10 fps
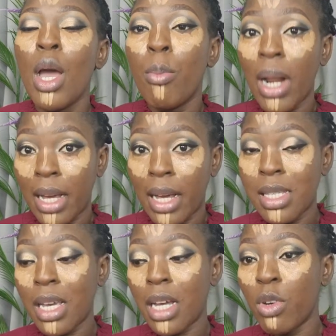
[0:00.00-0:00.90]
But like I
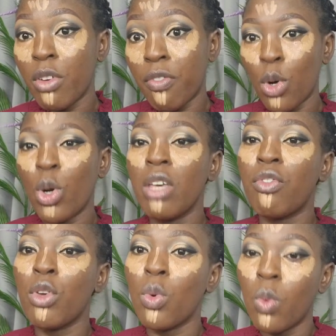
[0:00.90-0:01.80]
said before,
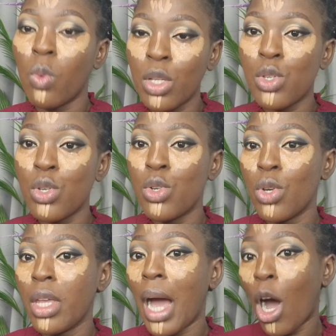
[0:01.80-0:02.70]
if you want to do
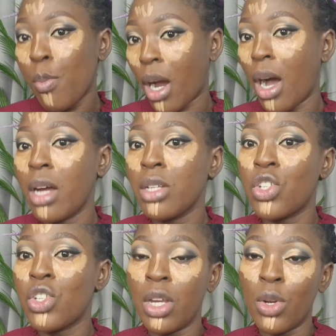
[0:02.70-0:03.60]
the Al Makaj,